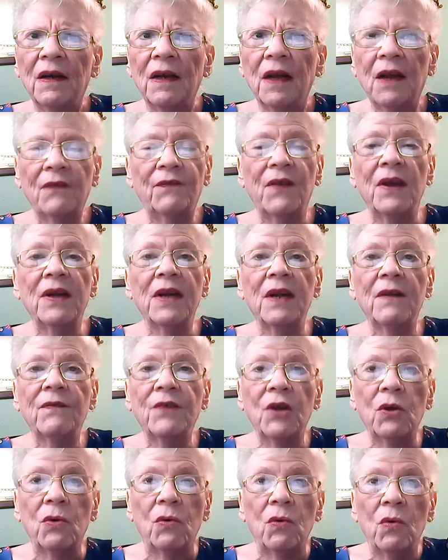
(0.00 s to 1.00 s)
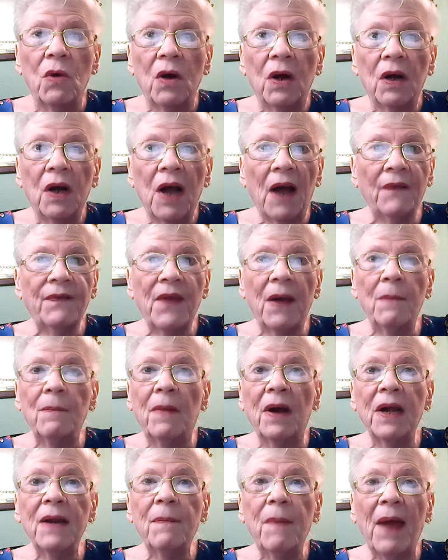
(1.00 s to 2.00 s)
If any of you got that
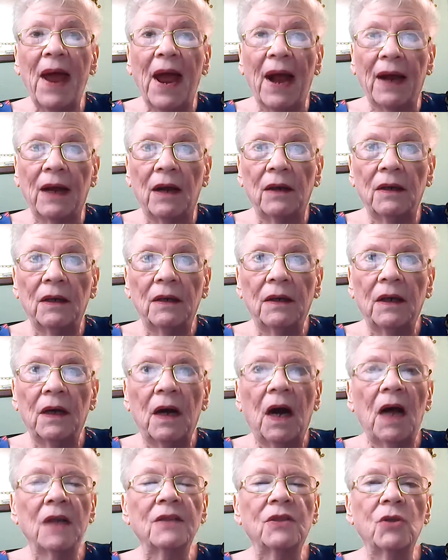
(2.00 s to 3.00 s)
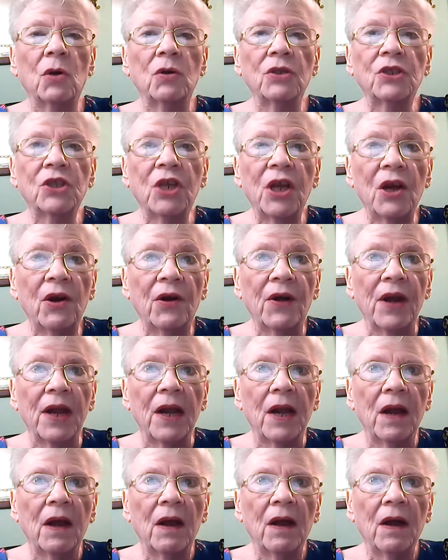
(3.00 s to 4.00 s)
money back on Social Security,